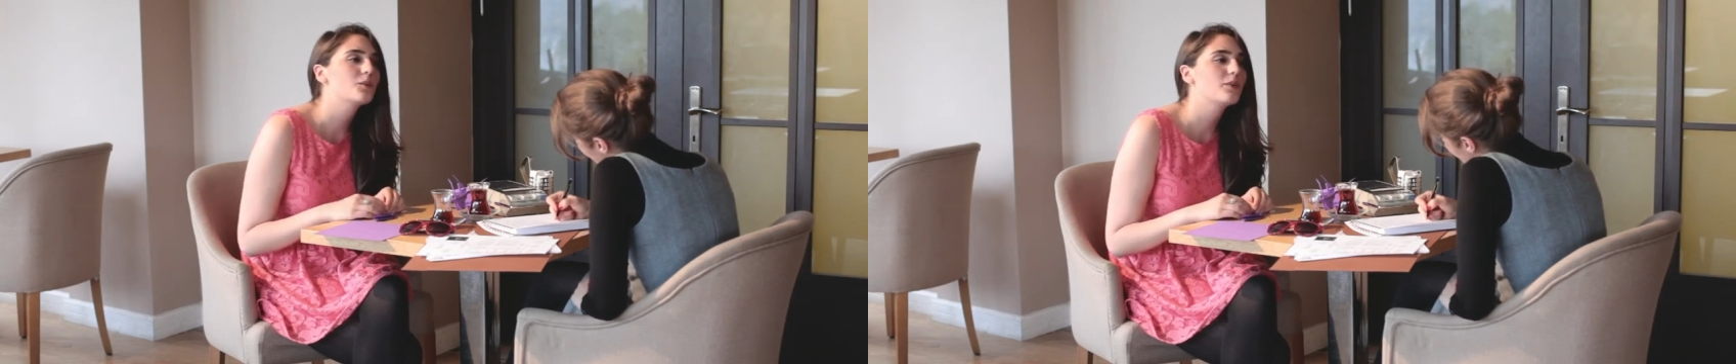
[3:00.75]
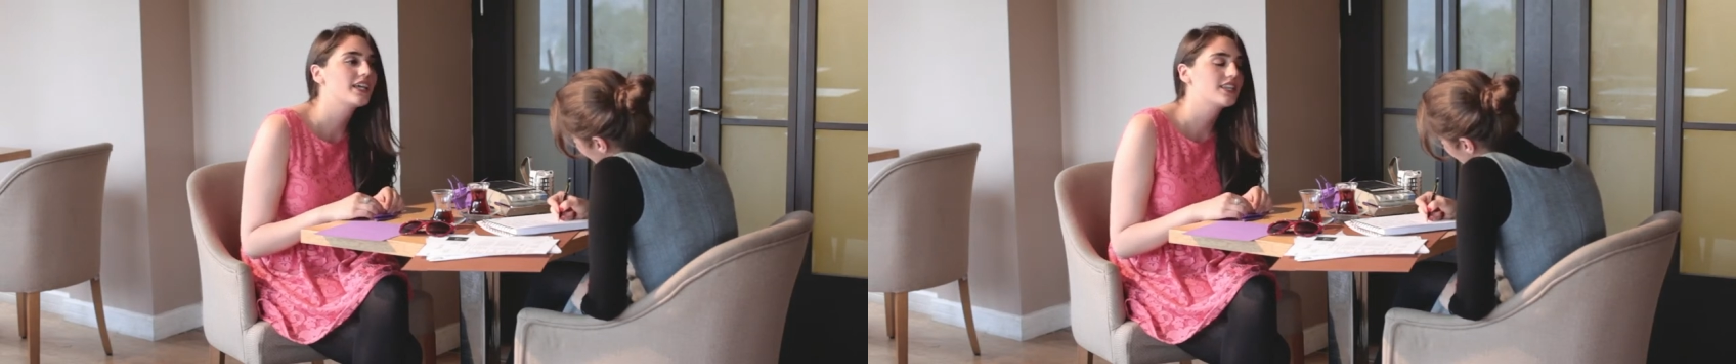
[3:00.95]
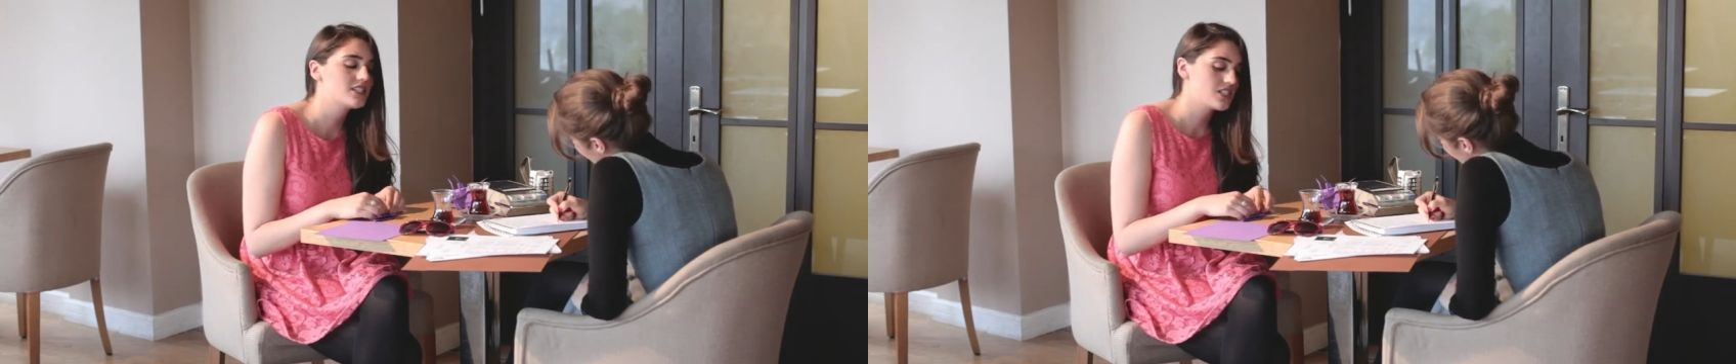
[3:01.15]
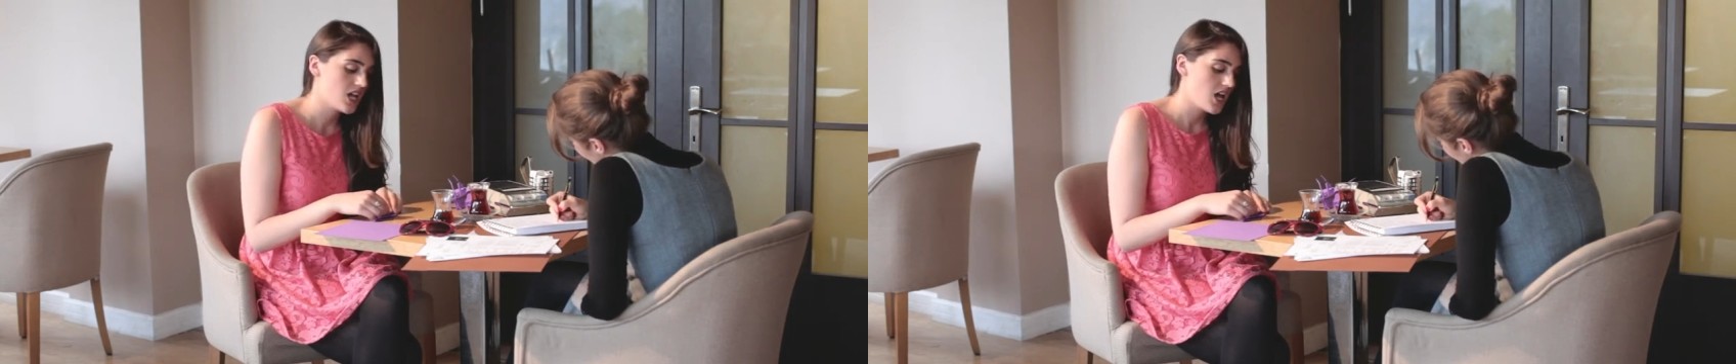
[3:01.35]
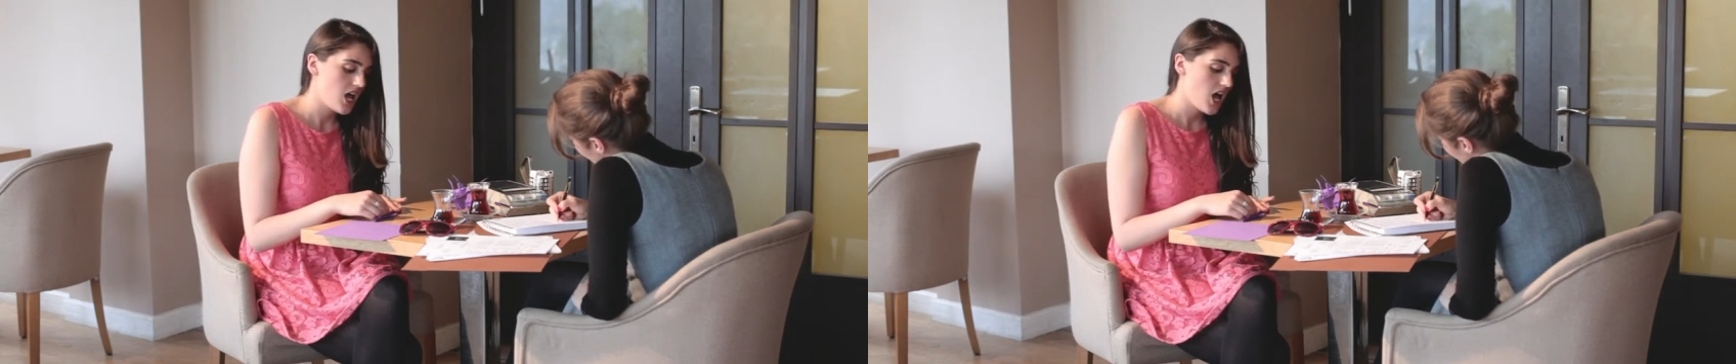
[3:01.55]
but
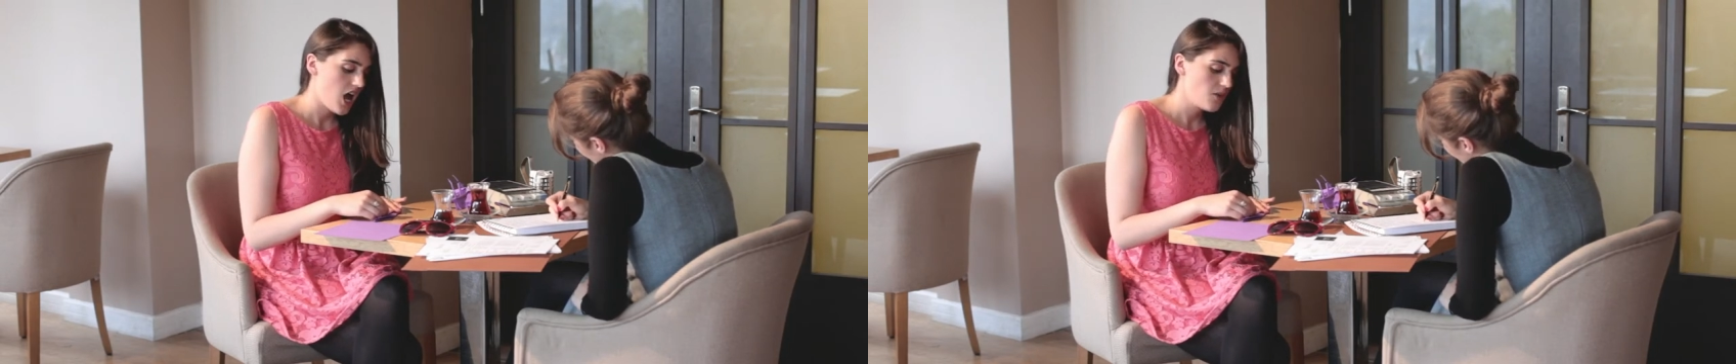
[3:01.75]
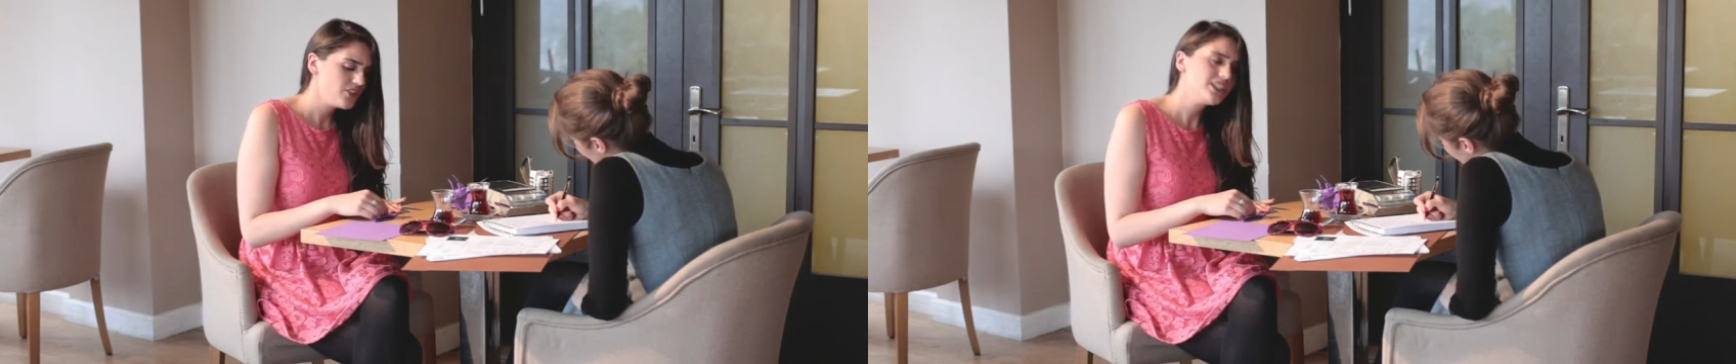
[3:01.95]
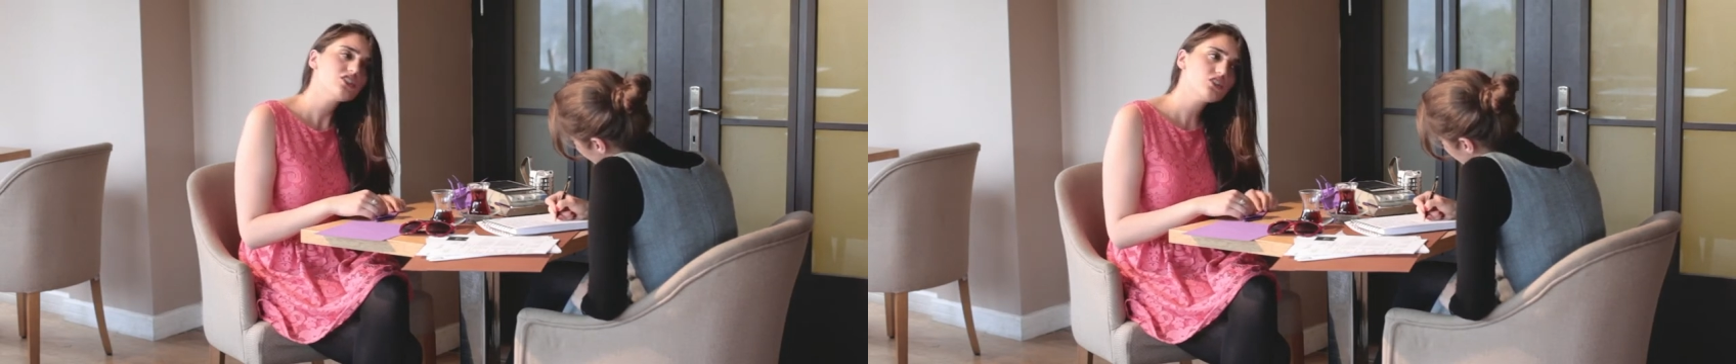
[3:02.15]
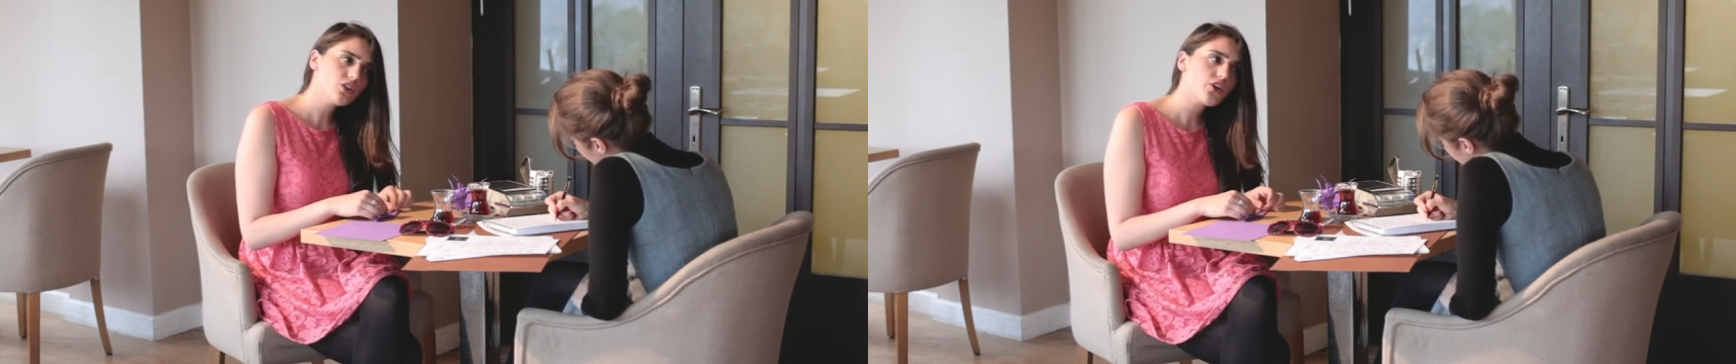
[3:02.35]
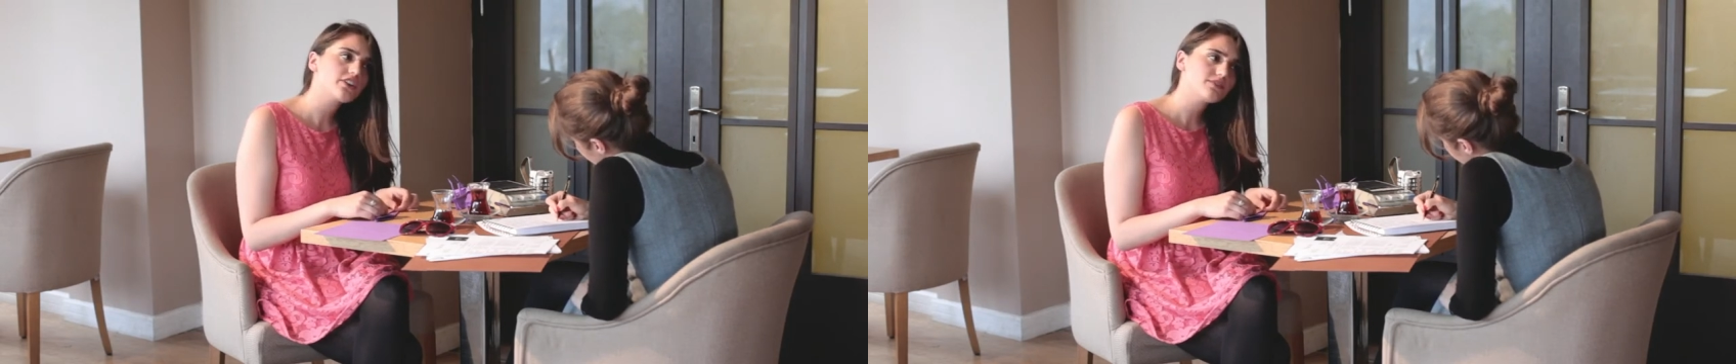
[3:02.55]
I'm willing to
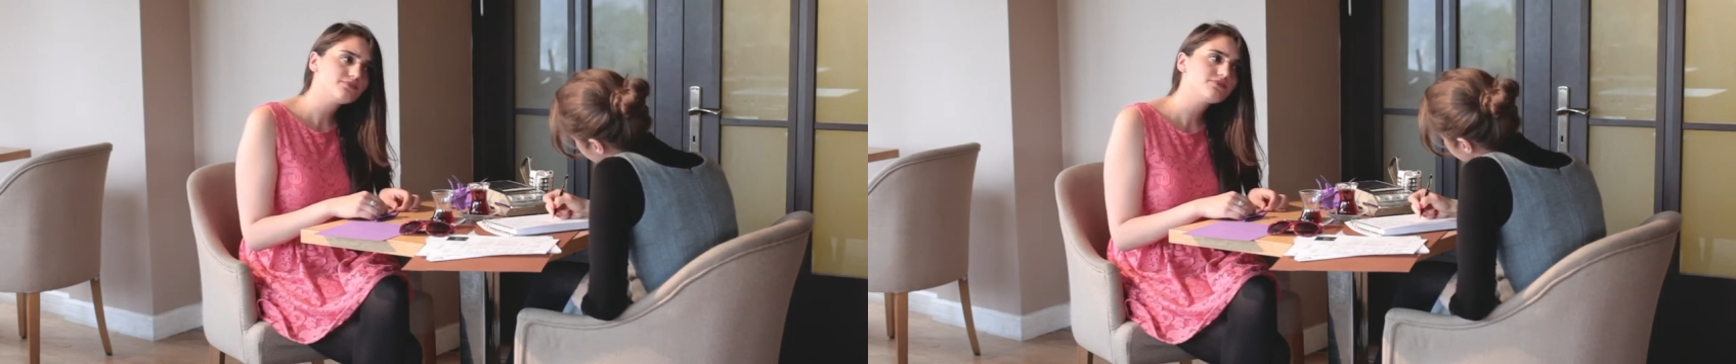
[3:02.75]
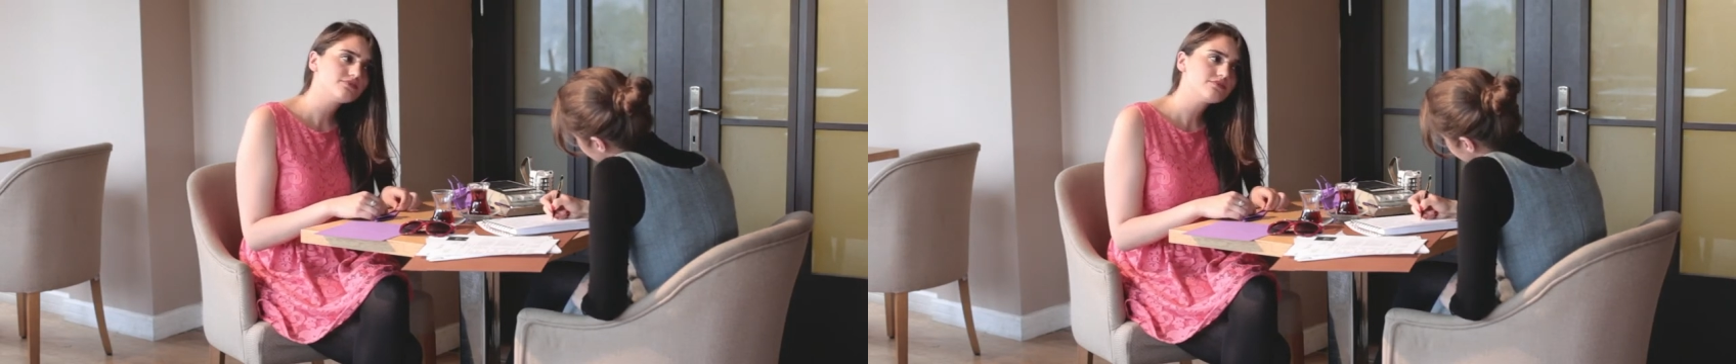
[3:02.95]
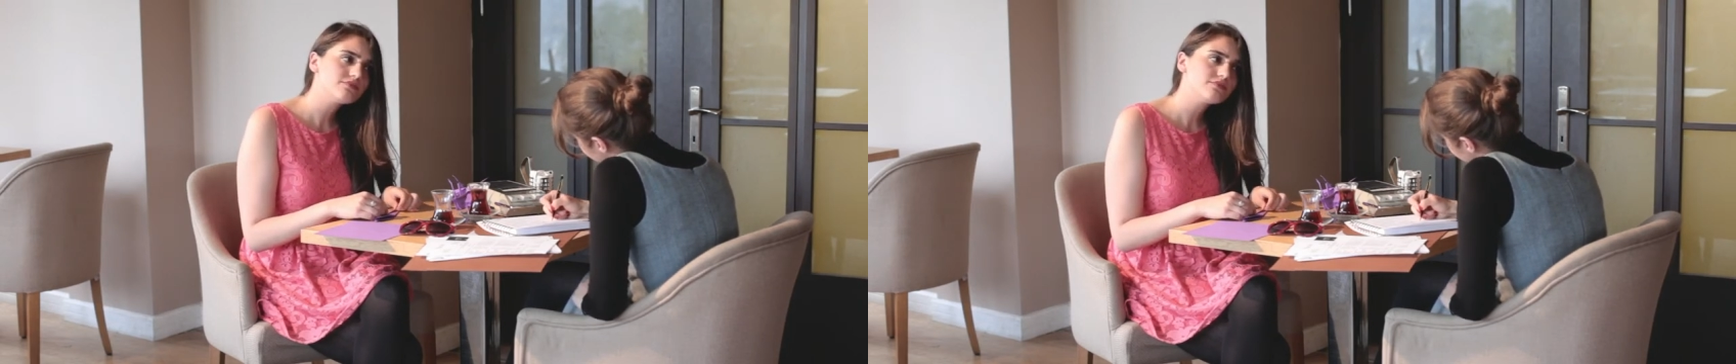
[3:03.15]
learn.